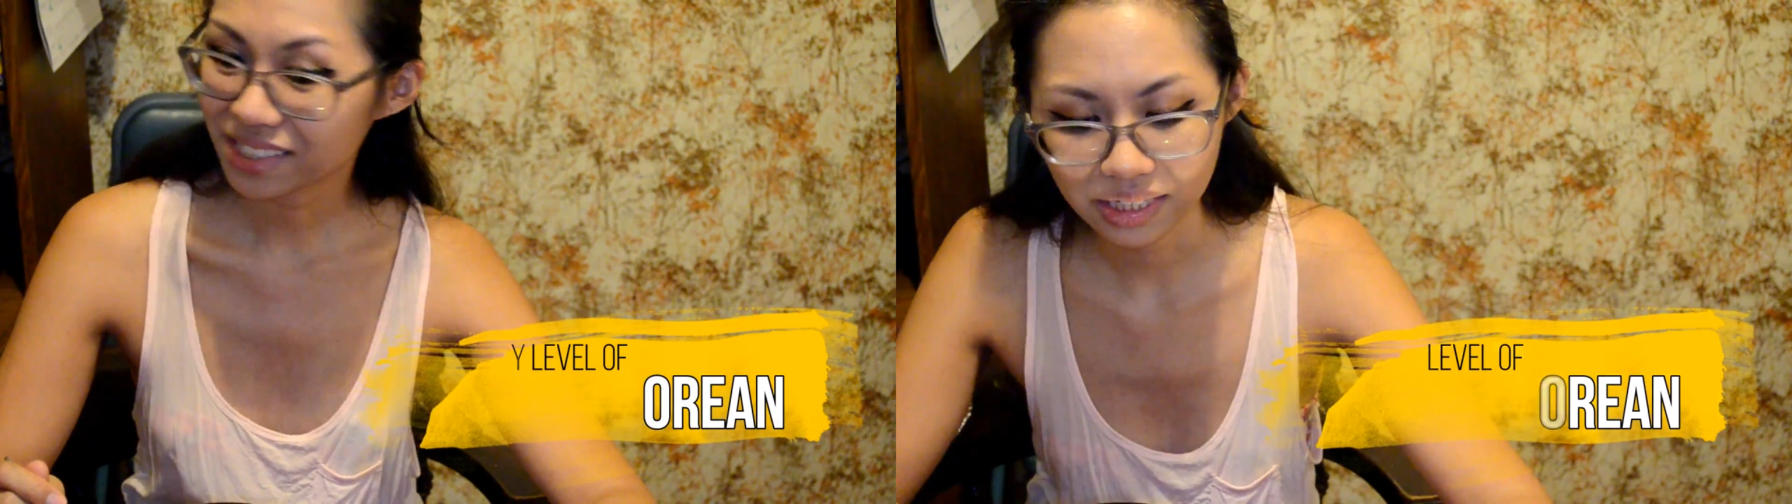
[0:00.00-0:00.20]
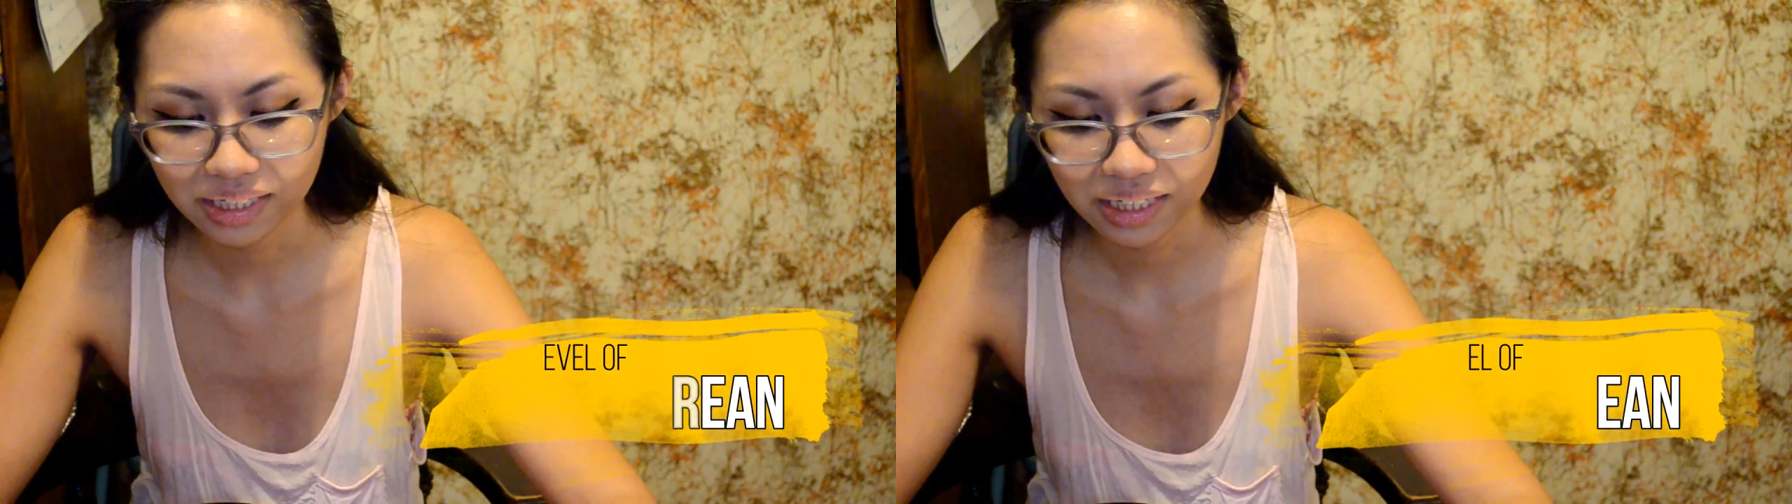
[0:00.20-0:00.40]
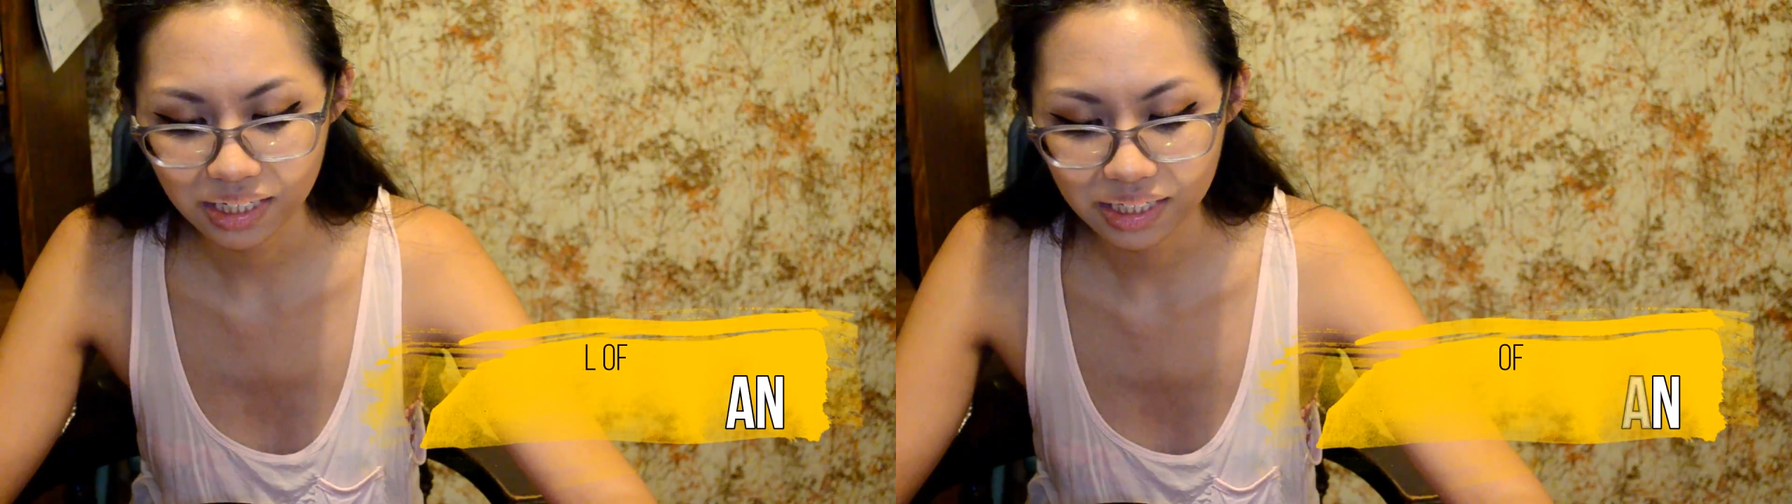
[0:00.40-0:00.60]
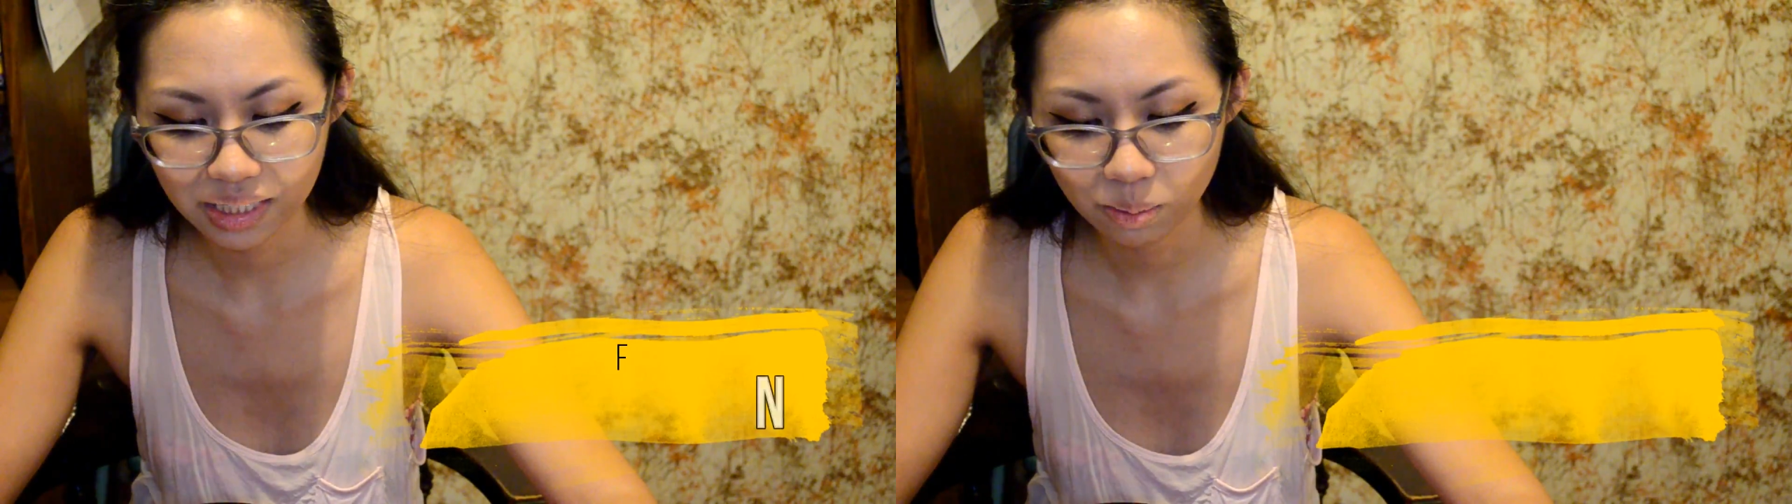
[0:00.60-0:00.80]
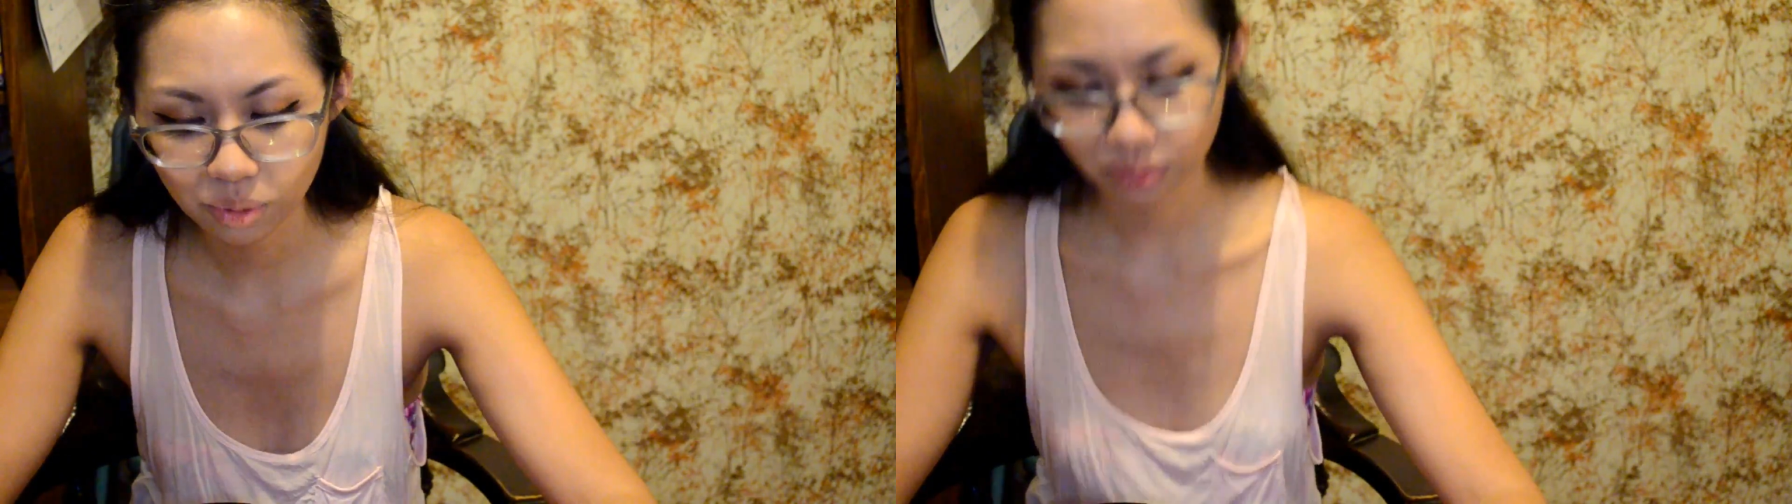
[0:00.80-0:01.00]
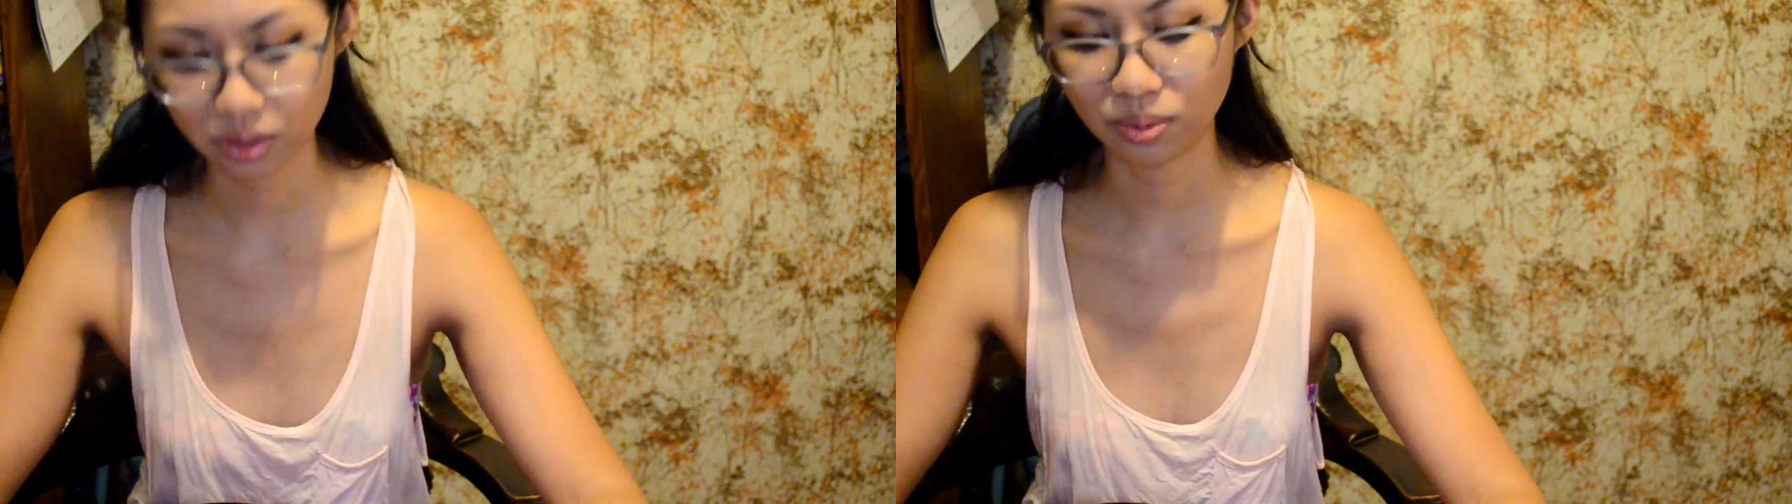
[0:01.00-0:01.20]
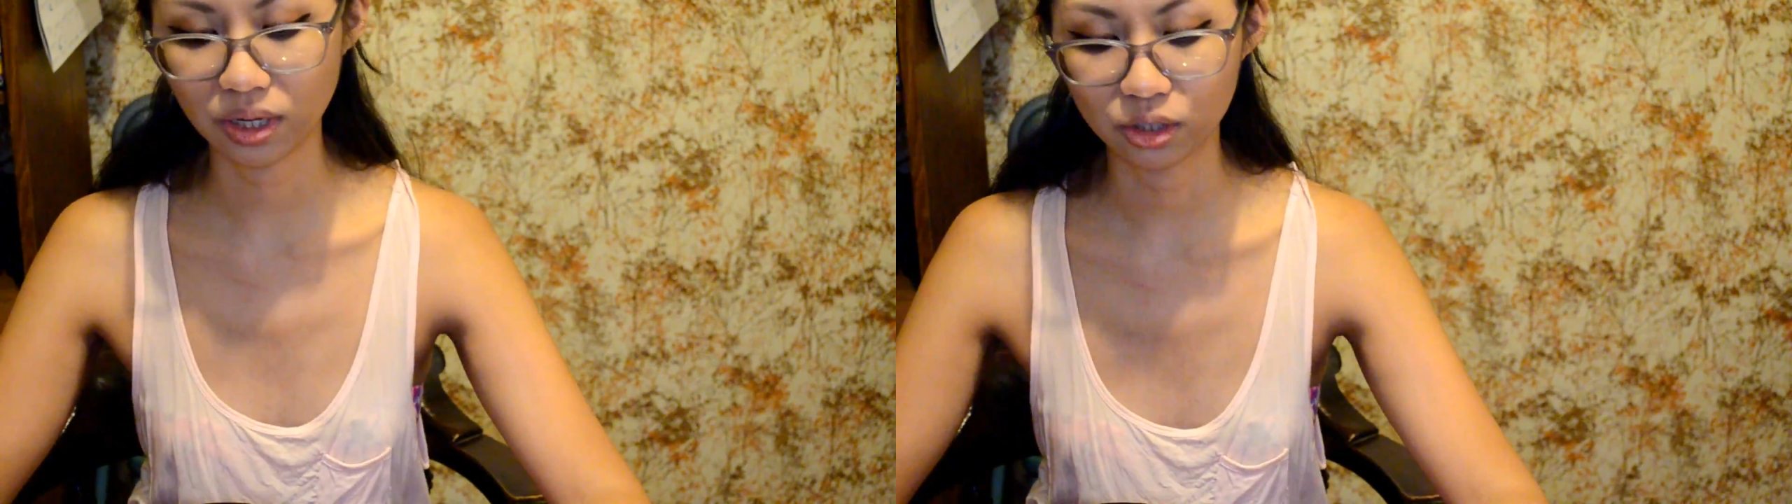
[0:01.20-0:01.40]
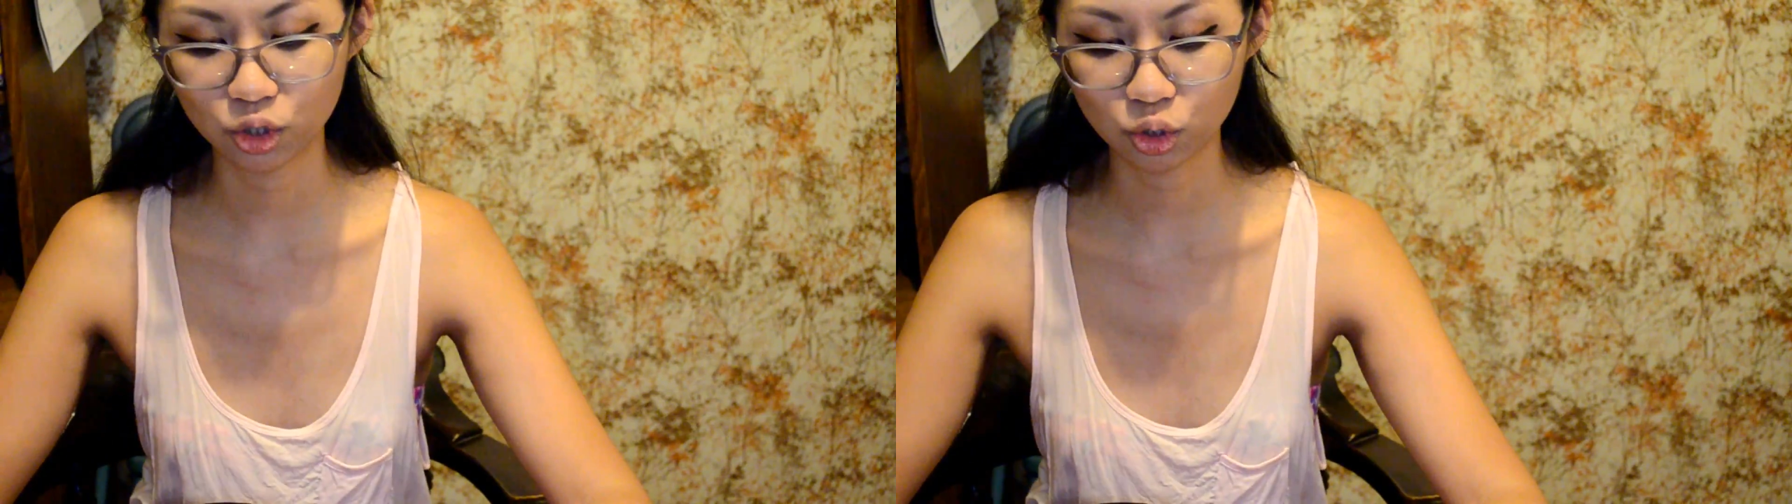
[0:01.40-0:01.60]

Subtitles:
This is supposed to be a